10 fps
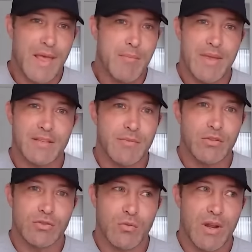plant-based
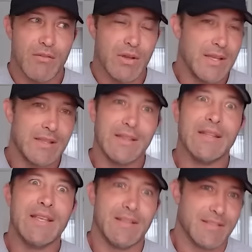meals or whatever, at
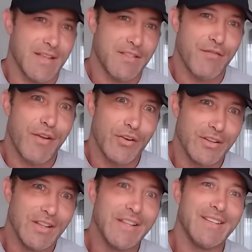least, at the
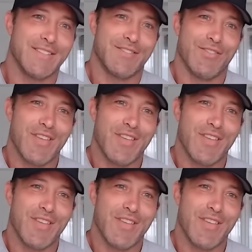very least,